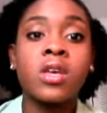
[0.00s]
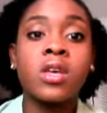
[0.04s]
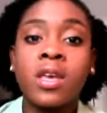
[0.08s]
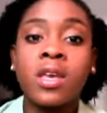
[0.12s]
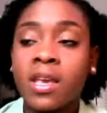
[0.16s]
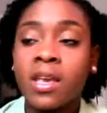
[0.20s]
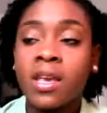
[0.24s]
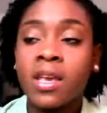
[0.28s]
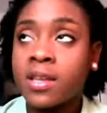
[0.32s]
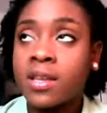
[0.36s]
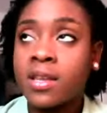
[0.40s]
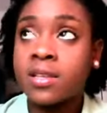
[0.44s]

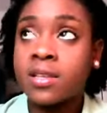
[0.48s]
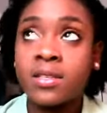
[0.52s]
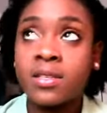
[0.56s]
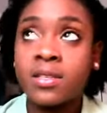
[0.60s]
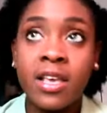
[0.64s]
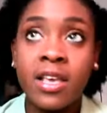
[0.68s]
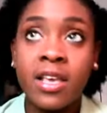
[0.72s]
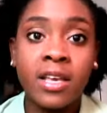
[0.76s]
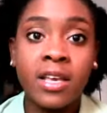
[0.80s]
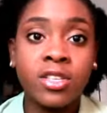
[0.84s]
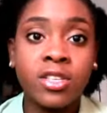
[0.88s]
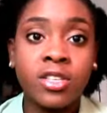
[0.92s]
It is
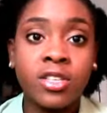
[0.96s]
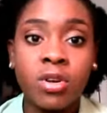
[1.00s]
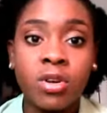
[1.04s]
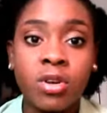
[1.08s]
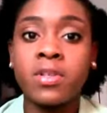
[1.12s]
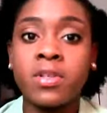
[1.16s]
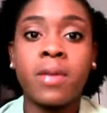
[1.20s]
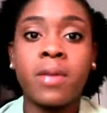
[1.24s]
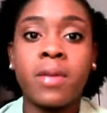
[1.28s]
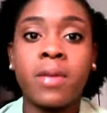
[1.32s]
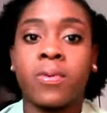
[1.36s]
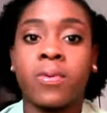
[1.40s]

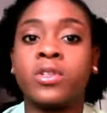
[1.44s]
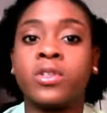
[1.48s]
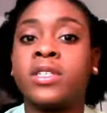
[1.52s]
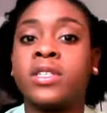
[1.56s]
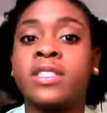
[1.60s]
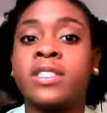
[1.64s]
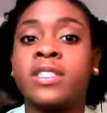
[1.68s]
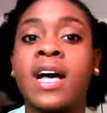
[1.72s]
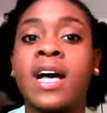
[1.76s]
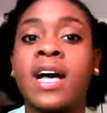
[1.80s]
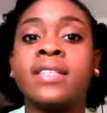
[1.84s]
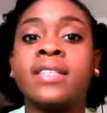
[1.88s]
extremely important
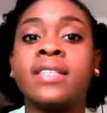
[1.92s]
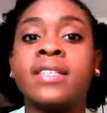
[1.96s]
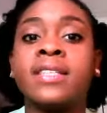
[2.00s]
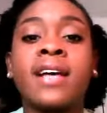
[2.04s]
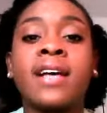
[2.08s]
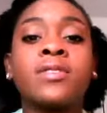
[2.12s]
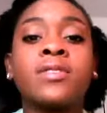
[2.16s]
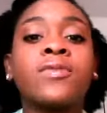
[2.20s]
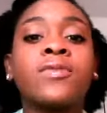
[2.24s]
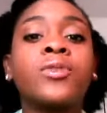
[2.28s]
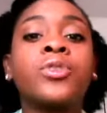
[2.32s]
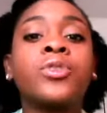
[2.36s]
that as
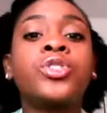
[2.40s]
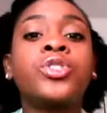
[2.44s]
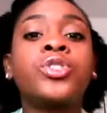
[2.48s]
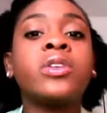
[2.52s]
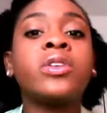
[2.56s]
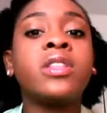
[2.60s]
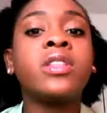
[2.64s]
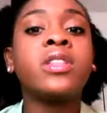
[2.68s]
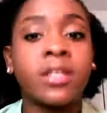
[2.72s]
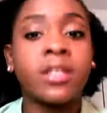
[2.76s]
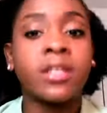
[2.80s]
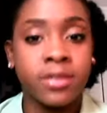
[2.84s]
future
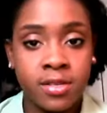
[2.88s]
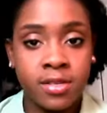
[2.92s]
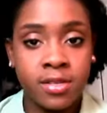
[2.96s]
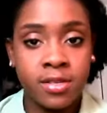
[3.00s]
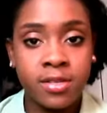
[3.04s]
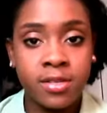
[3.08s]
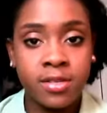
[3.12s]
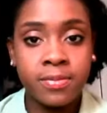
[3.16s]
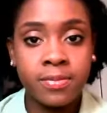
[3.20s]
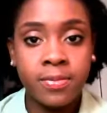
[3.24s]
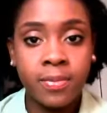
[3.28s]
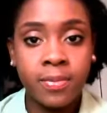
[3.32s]

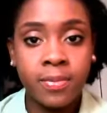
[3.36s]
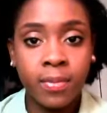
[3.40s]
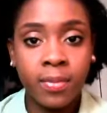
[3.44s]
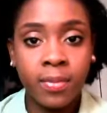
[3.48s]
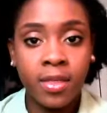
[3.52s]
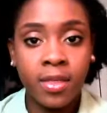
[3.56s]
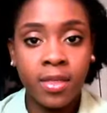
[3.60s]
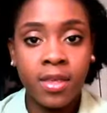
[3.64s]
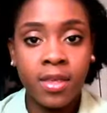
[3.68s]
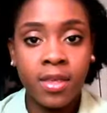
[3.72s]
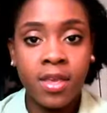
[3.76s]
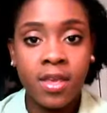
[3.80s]
leaders,
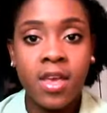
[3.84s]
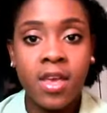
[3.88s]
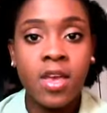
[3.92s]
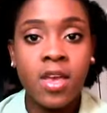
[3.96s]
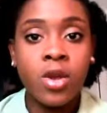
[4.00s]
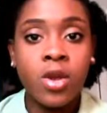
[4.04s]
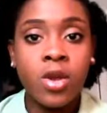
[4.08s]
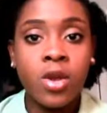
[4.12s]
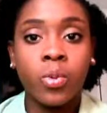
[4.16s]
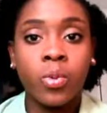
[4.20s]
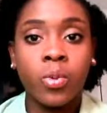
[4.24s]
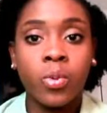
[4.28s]

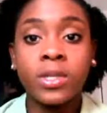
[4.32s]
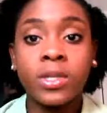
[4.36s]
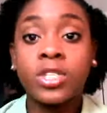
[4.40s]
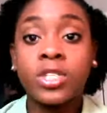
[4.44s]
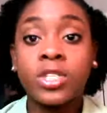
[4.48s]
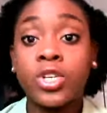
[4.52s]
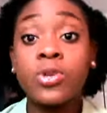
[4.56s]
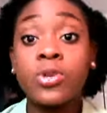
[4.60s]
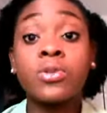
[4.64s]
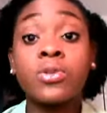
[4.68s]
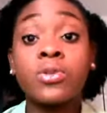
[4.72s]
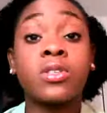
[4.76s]
we
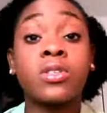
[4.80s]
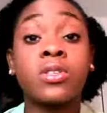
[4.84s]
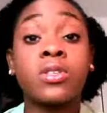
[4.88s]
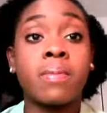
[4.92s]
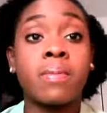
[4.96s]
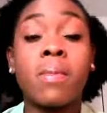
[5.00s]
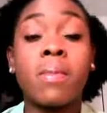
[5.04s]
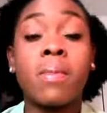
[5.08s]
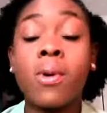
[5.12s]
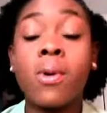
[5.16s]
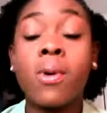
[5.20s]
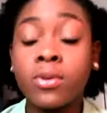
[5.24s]
choose the
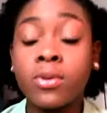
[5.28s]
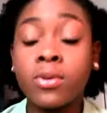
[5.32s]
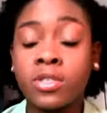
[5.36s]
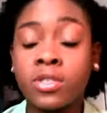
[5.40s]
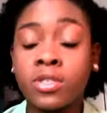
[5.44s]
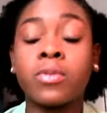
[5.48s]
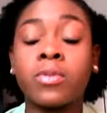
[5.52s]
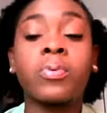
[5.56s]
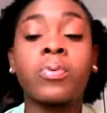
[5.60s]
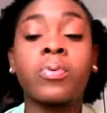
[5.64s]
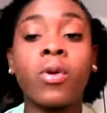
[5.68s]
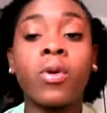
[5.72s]
most
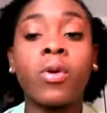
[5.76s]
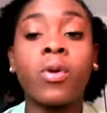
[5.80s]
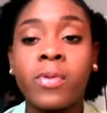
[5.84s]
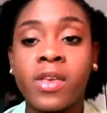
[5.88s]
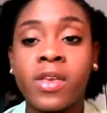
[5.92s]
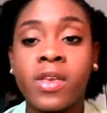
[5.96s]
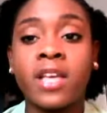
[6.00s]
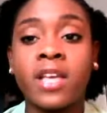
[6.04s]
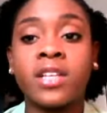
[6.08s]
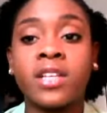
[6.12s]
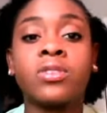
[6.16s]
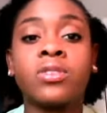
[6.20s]

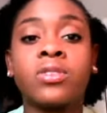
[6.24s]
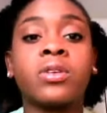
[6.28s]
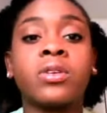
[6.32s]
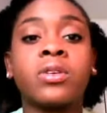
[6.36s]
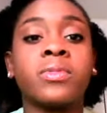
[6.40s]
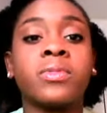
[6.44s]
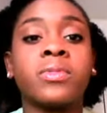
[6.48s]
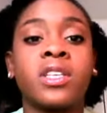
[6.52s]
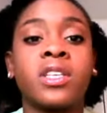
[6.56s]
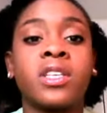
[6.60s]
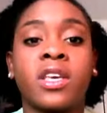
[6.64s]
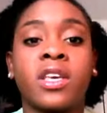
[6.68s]
appropriate
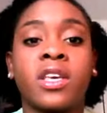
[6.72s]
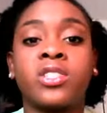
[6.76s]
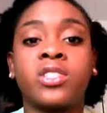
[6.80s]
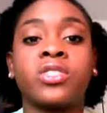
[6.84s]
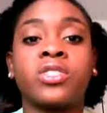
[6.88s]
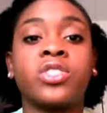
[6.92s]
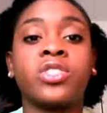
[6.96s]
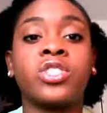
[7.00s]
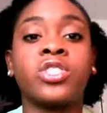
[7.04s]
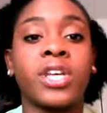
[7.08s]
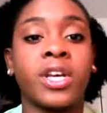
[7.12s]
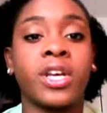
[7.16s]

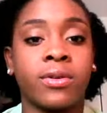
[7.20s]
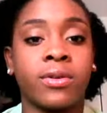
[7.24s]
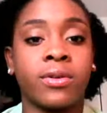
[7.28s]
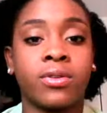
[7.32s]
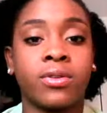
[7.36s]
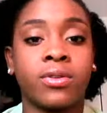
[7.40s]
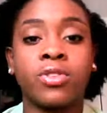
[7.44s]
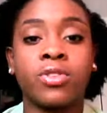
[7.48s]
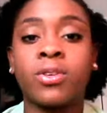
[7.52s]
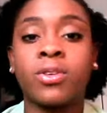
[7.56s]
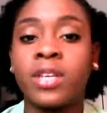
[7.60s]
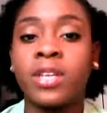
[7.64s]
communication channel
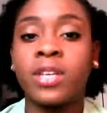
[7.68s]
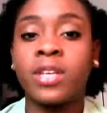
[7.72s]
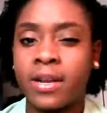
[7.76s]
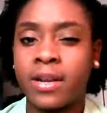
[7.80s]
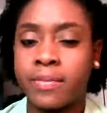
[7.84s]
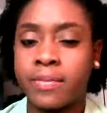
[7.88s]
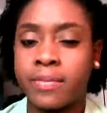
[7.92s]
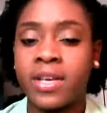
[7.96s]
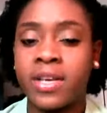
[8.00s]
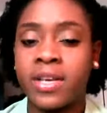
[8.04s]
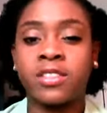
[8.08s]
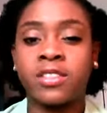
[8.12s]
to get a
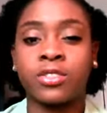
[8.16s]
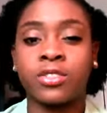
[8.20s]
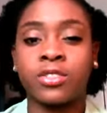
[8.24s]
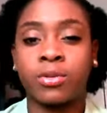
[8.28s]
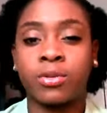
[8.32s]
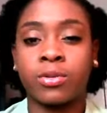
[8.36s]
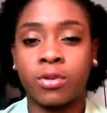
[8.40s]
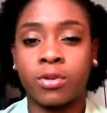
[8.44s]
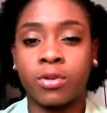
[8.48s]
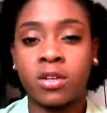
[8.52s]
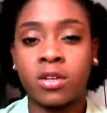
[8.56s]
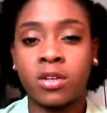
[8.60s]
message
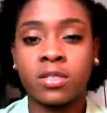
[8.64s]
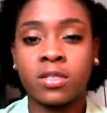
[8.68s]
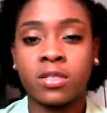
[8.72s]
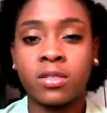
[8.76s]
across